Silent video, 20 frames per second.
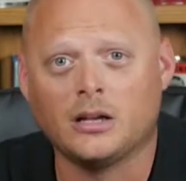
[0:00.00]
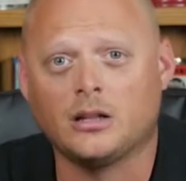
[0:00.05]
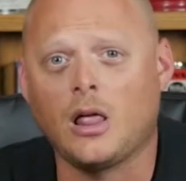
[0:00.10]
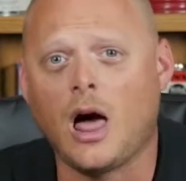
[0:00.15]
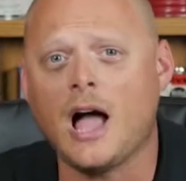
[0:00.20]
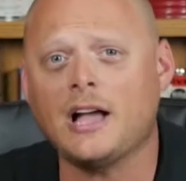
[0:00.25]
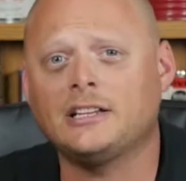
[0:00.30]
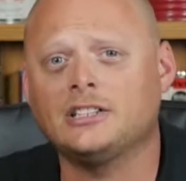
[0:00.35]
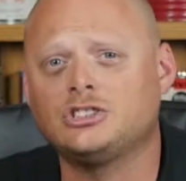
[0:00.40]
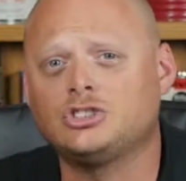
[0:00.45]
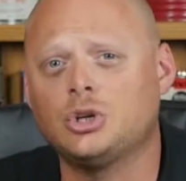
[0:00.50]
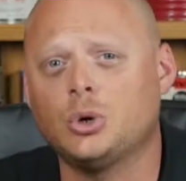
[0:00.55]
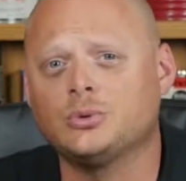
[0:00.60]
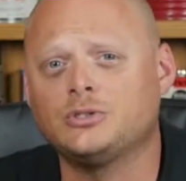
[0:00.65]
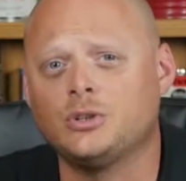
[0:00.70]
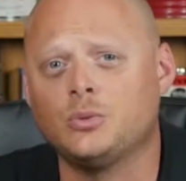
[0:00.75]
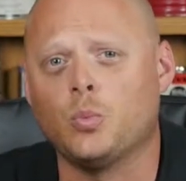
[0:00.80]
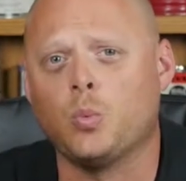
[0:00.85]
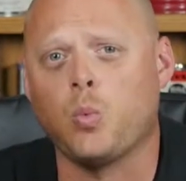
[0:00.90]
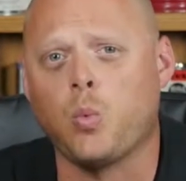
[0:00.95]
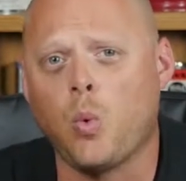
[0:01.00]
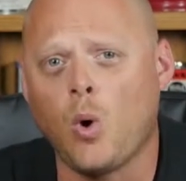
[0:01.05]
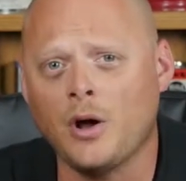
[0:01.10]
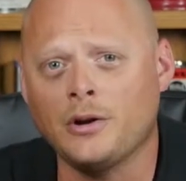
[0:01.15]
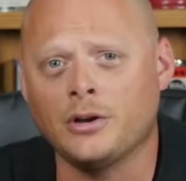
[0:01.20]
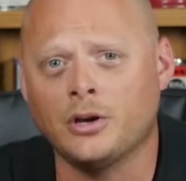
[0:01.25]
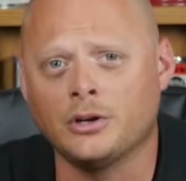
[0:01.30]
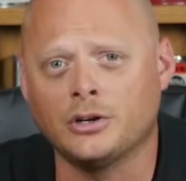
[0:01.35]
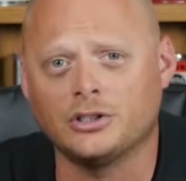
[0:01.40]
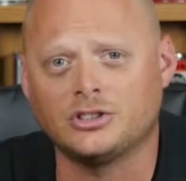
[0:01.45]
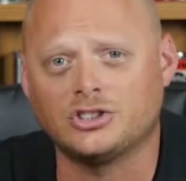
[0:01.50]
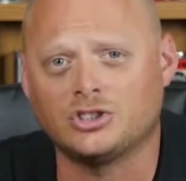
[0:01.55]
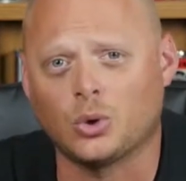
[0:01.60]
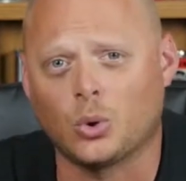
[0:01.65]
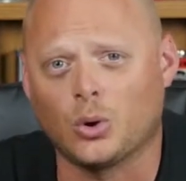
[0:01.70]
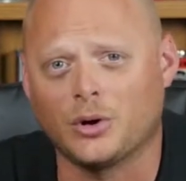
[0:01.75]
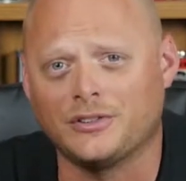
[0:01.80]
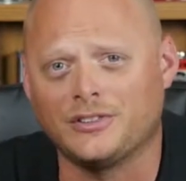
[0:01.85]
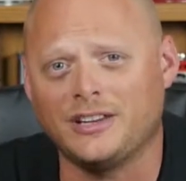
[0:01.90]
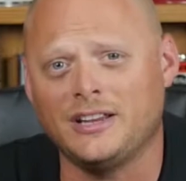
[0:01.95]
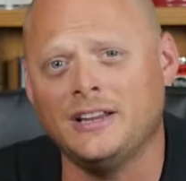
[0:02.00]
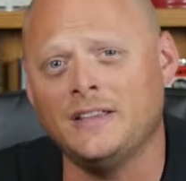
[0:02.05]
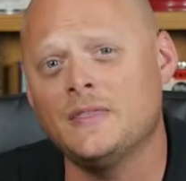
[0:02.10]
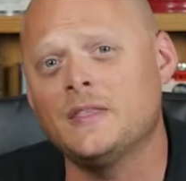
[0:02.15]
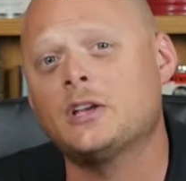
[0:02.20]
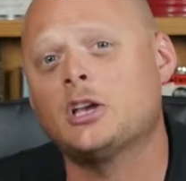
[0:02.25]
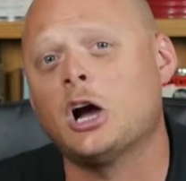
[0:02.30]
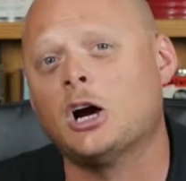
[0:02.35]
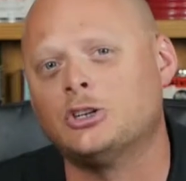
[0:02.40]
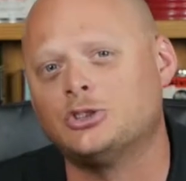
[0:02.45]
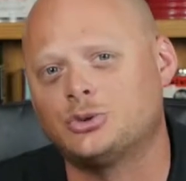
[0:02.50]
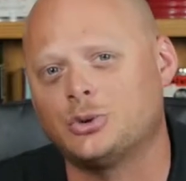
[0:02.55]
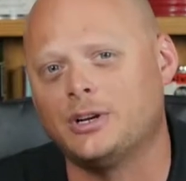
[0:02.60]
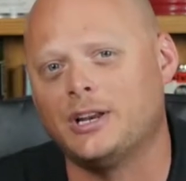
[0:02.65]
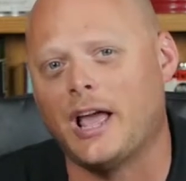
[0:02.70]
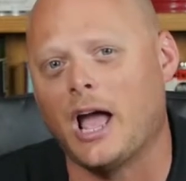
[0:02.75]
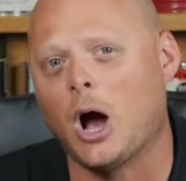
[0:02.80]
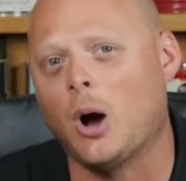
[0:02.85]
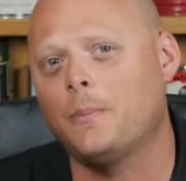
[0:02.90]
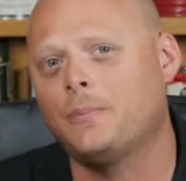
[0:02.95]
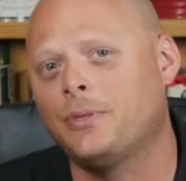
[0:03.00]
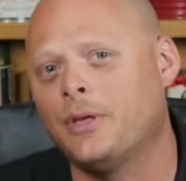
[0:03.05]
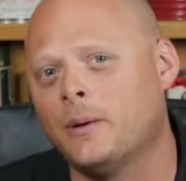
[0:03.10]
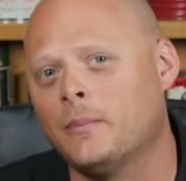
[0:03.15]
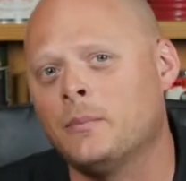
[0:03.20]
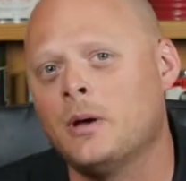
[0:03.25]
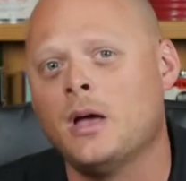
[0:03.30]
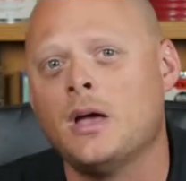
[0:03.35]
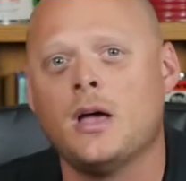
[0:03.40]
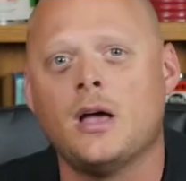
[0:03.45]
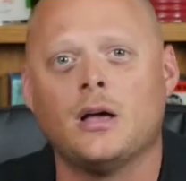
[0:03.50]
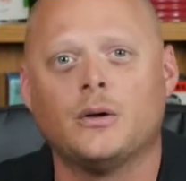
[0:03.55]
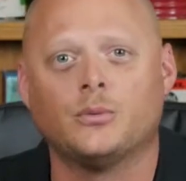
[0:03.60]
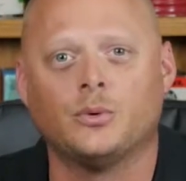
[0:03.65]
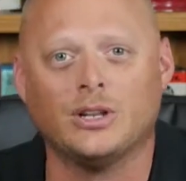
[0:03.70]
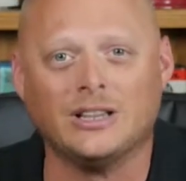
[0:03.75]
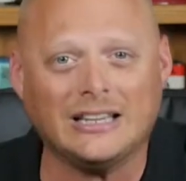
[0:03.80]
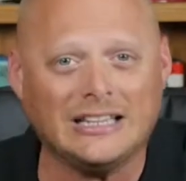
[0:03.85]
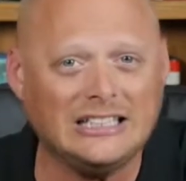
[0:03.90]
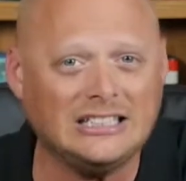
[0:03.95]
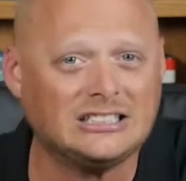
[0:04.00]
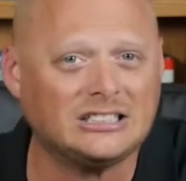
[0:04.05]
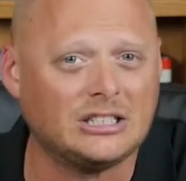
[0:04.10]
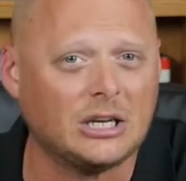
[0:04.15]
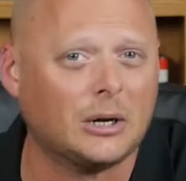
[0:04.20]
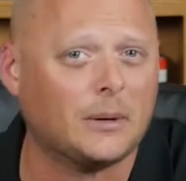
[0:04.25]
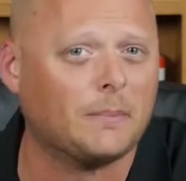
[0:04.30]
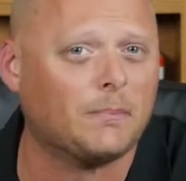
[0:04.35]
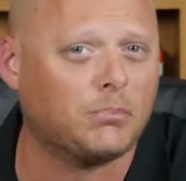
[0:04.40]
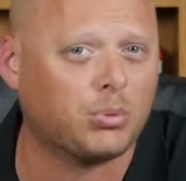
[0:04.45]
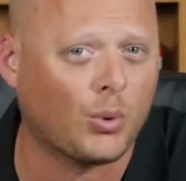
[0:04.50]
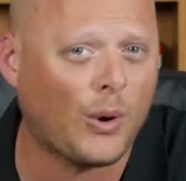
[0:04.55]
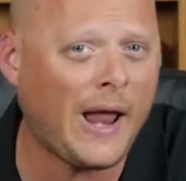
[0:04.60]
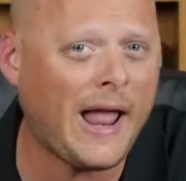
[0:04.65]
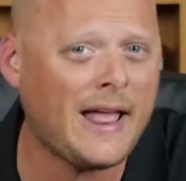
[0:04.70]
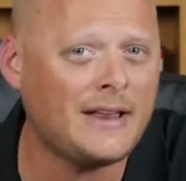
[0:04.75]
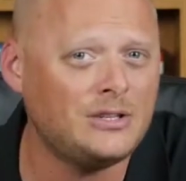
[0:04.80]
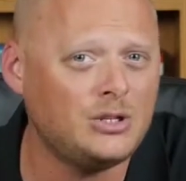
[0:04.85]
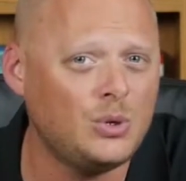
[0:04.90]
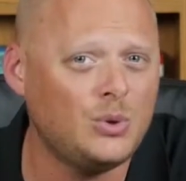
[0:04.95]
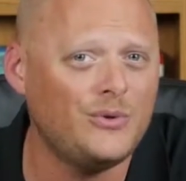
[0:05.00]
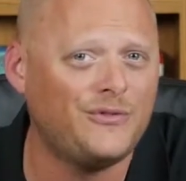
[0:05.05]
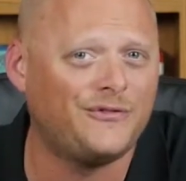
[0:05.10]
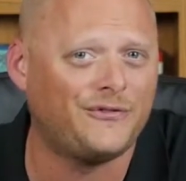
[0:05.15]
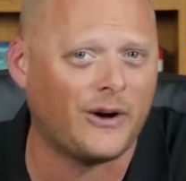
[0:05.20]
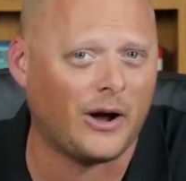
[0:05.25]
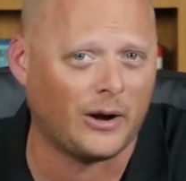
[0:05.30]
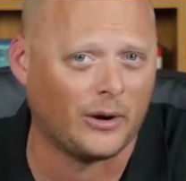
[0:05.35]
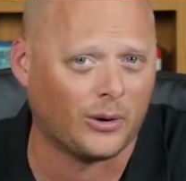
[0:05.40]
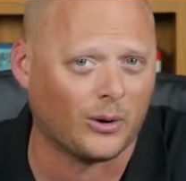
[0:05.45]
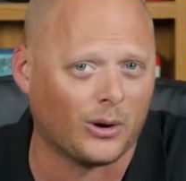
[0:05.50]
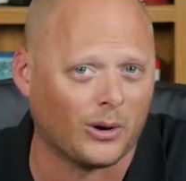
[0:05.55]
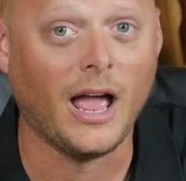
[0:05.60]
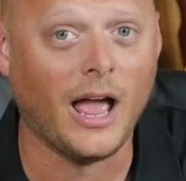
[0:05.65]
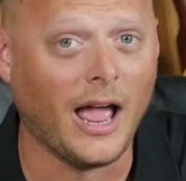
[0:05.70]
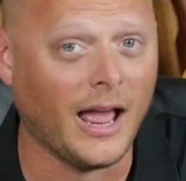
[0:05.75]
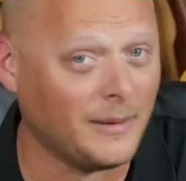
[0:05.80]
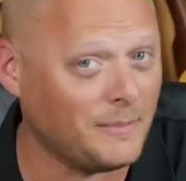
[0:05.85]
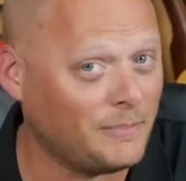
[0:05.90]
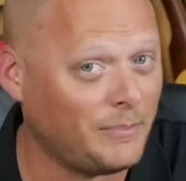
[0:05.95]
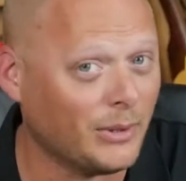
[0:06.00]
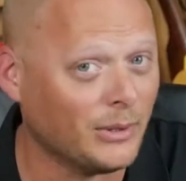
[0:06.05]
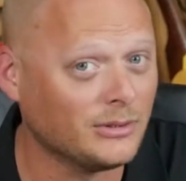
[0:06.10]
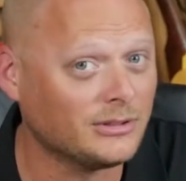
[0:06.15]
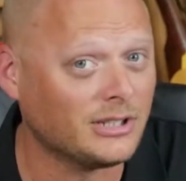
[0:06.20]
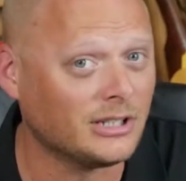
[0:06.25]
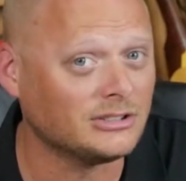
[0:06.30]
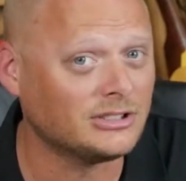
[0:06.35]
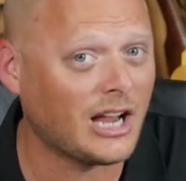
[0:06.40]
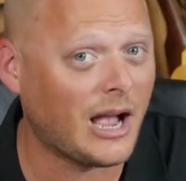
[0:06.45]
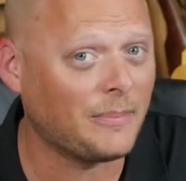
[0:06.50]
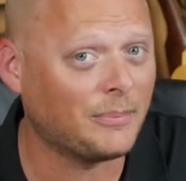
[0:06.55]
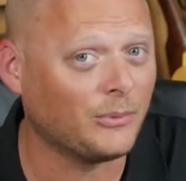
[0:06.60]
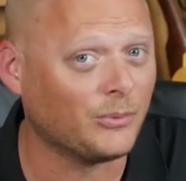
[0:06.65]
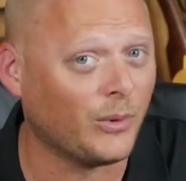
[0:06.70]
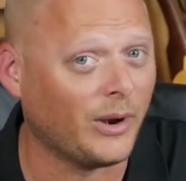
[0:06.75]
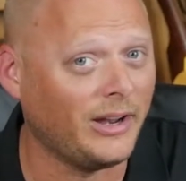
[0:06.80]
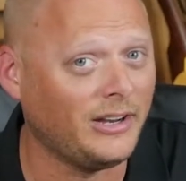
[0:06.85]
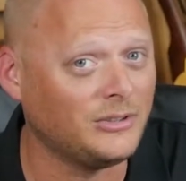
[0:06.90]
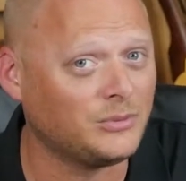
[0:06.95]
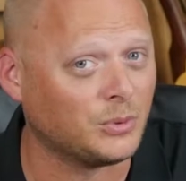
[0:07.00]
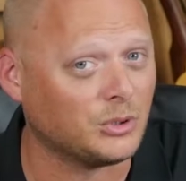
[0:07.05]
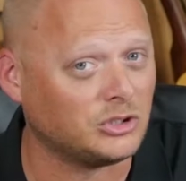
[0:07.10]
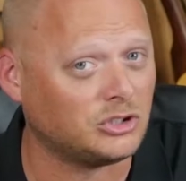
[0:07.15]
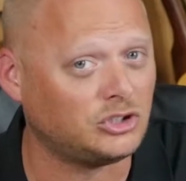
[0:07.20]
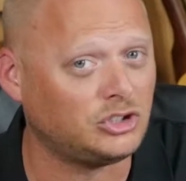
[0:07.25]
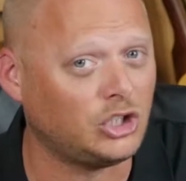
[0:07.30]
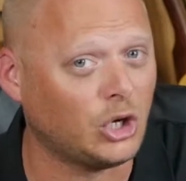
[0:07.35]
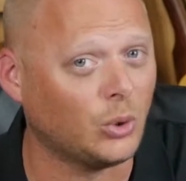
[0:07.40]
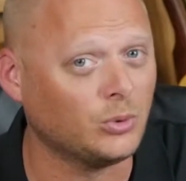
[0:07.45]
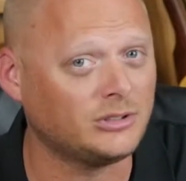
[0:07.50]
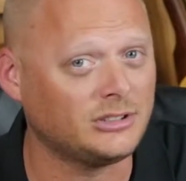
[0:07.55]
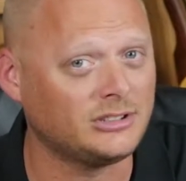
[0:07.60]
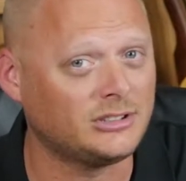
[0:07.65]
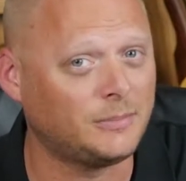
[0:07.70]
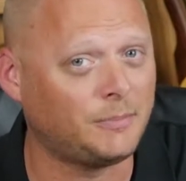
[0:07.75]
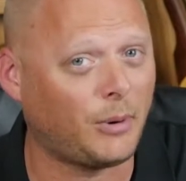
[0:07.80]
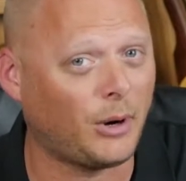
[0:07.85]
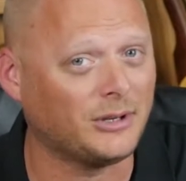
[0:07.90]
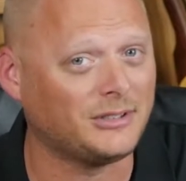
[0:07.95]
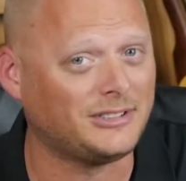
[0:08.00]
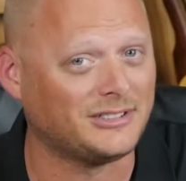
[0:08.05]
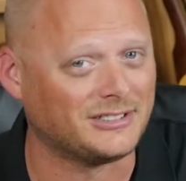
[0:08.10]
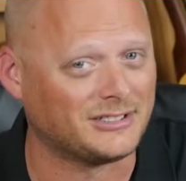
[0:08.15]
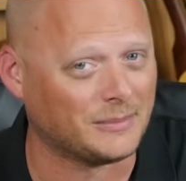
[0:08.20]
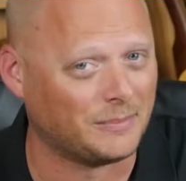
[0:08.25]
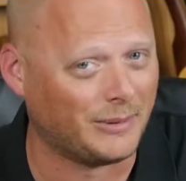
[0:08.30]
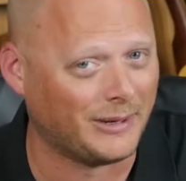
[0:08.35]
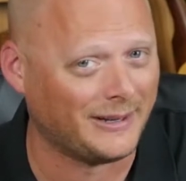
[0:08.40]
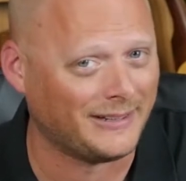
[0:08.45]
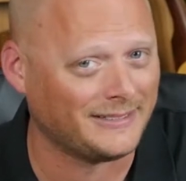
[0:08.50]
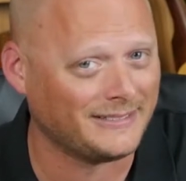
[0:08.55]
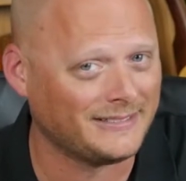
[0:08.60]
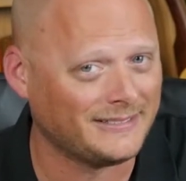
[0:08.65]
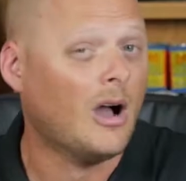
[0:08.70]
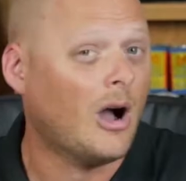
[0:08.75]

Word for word: Glock has chosen one hundred stores in the country to help them release their brand new firearm, and Bill's Gun Shop and Range was chosen to participate.